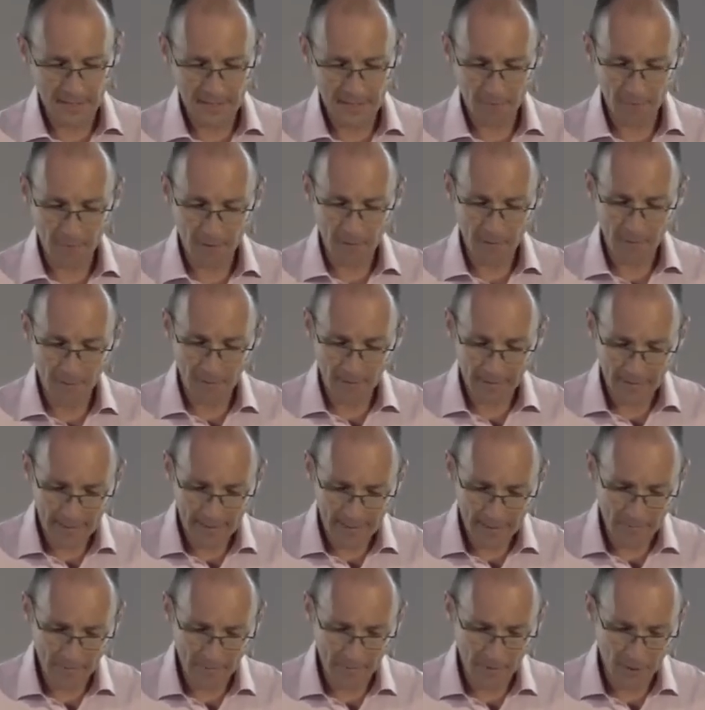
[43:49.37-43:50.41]
if we
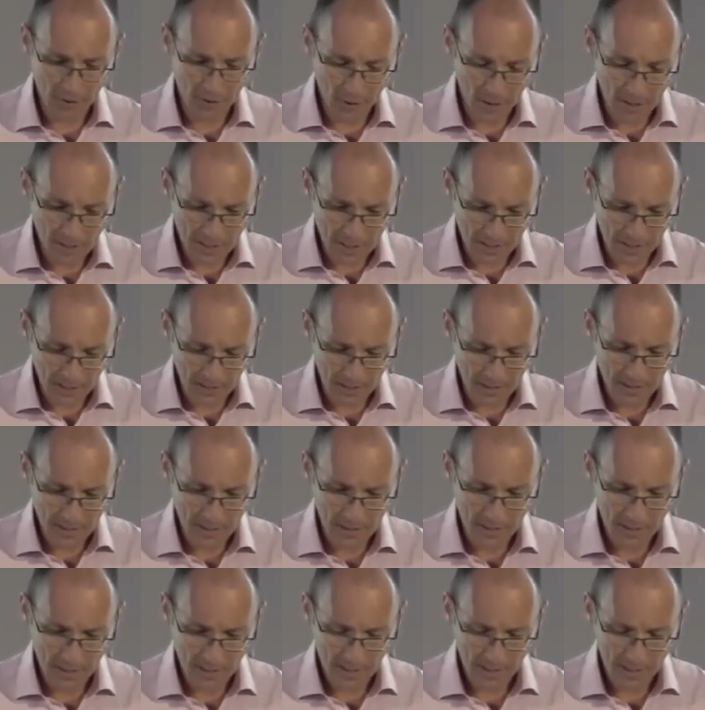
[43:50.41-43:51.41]
believe that Jesus